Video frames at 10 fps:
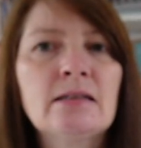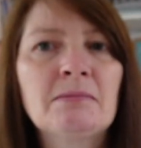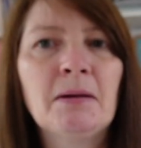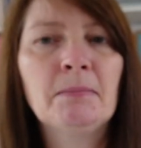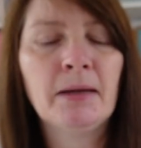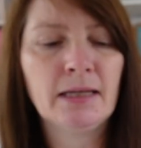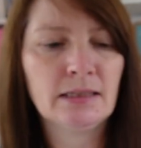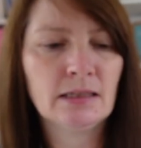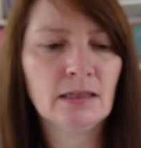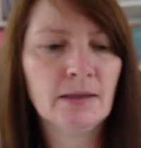
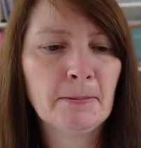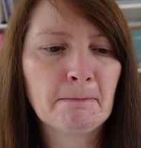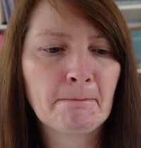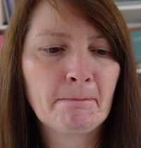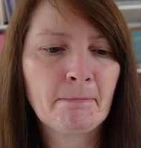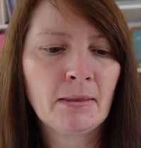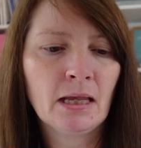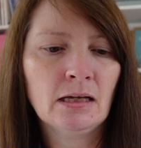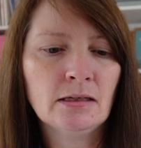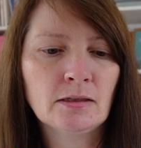sweatband,
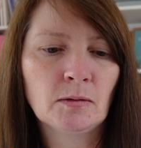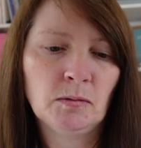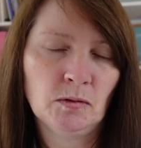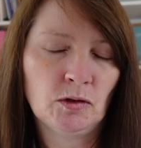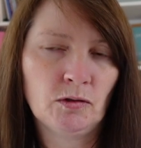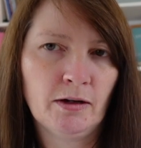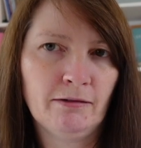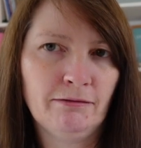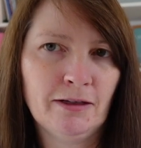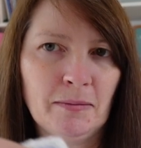so I'm not sure
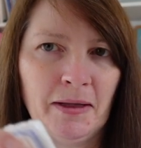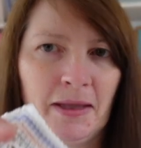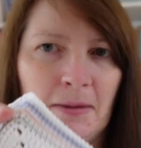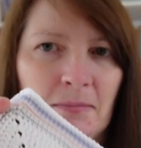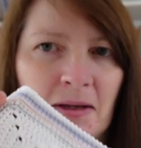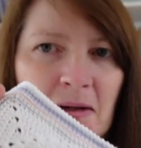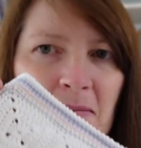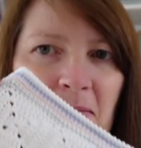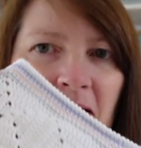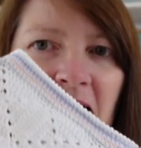how I feel about that being
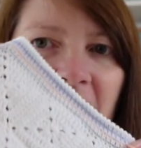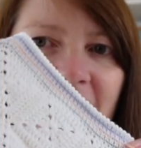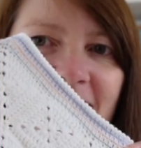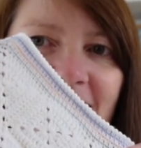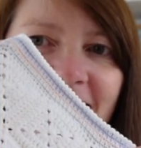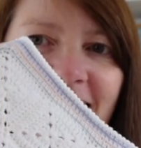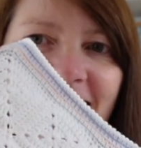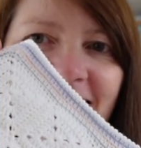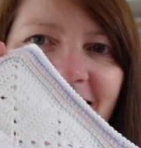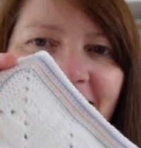on my nice
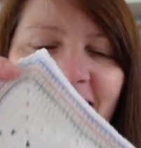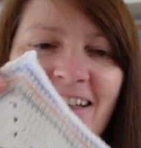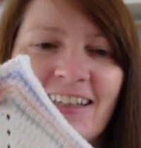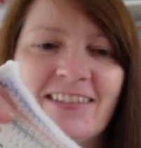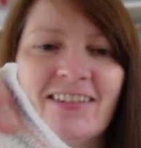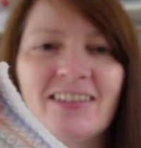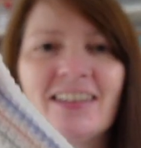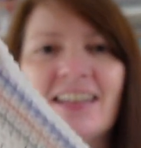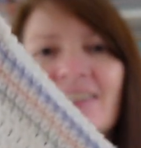crochet